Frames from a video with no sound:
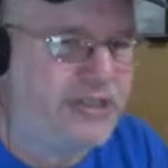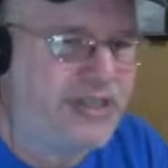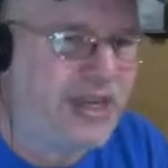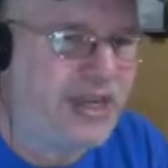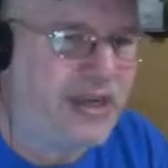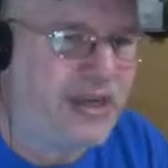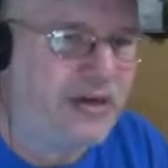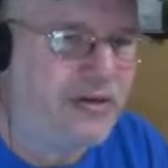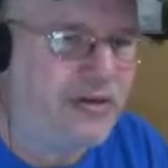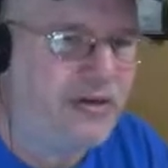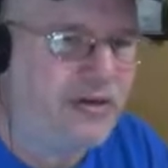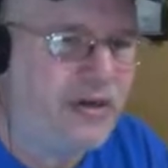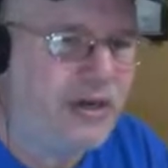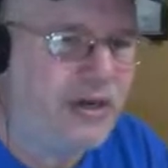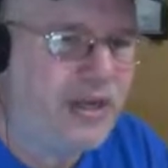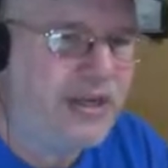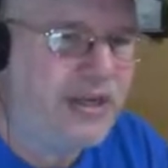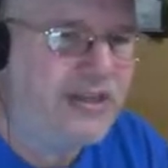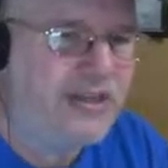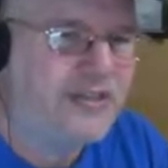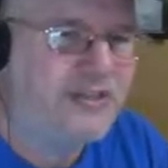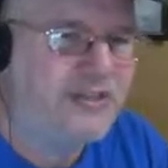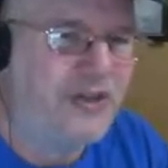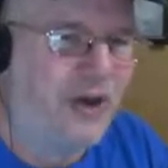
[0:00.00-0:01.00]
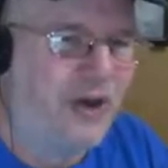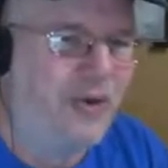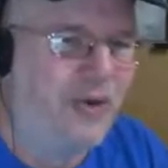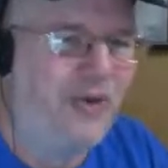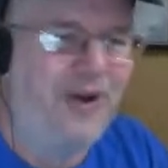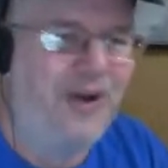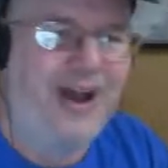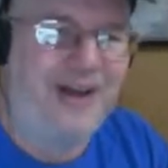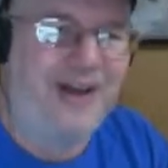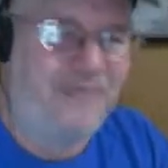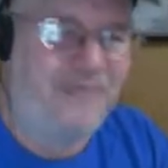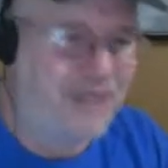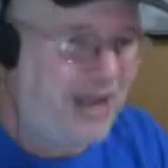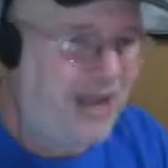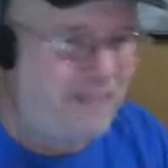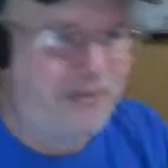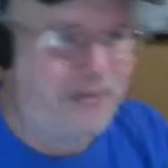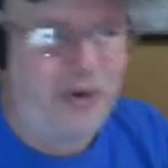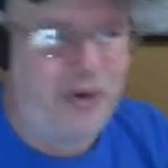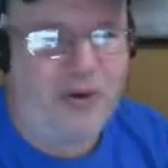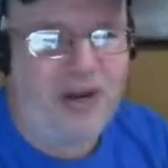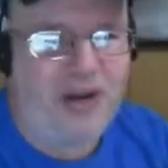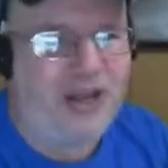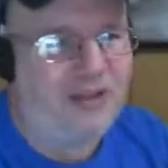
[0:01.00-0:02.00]
scanner. So I've got
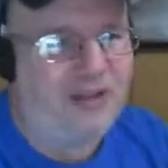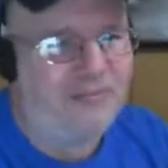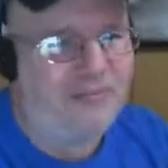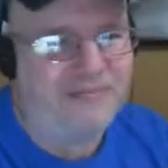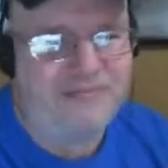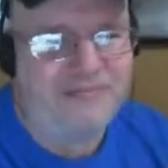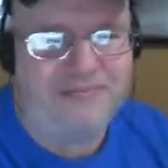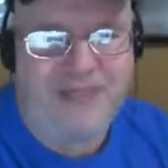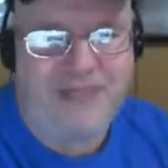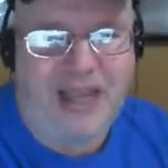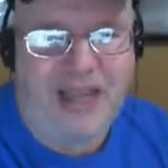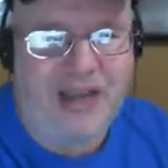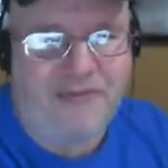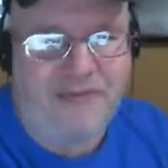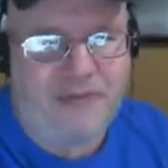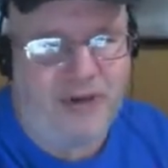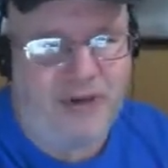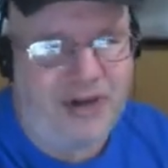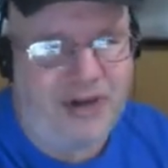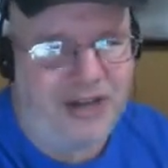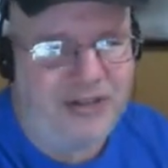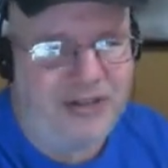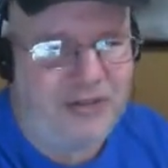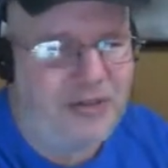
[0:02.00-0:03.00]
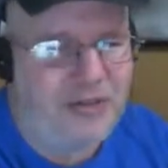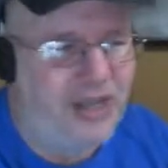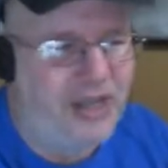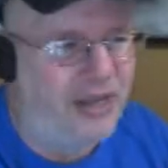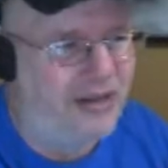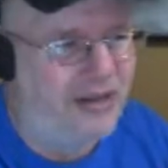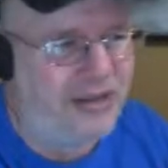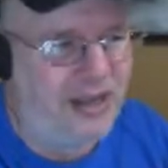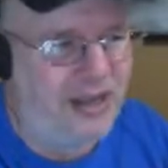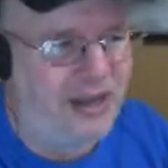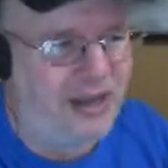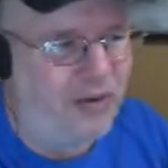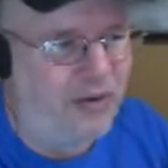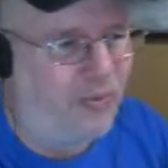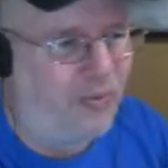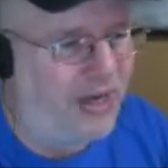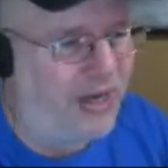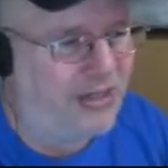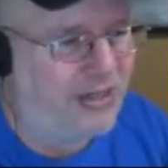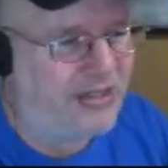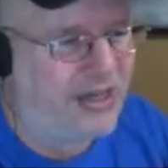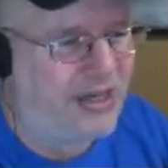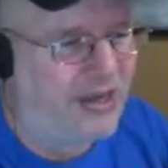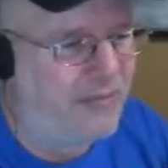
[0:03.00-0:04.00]
Purell. After I do that, got to
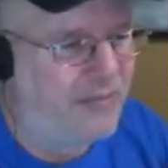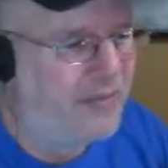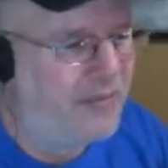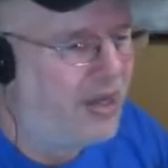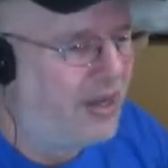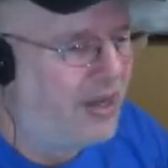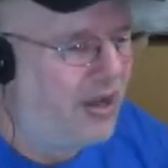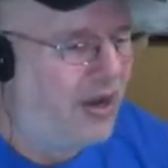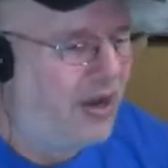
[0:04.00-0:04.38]
wash up.